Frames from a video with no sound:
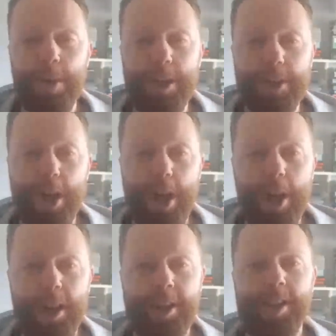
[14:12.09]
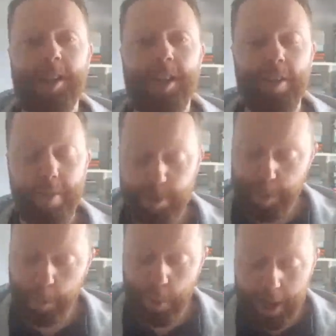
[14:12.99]
which feels a
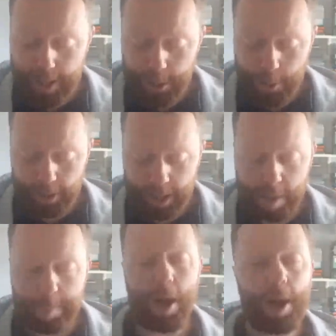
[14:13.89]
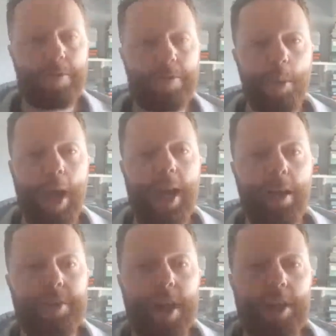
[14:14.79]
bit weird doing that, but I feel 8
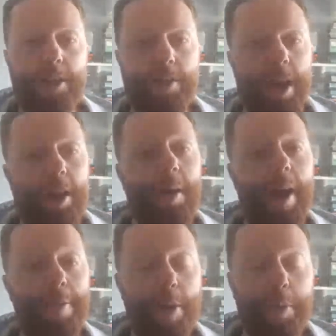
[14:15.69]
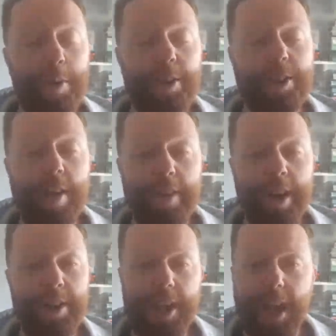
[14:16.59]
out of 10 is a fair. FPL being a 7
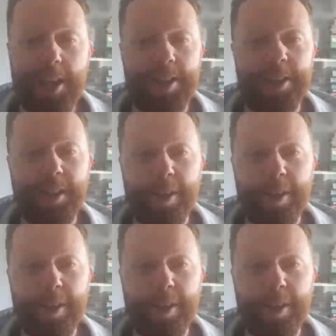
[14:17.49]
out of 10.